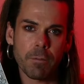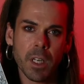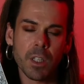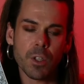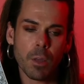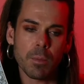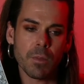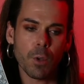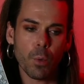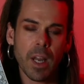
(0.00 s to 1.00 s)
and in terms
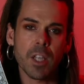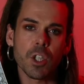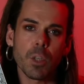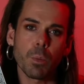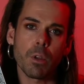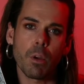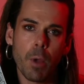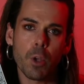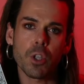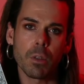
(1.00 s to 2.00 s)
of your relationship with your
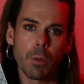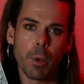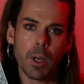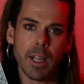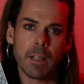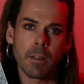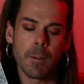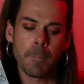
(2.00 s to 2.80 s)
emotional body.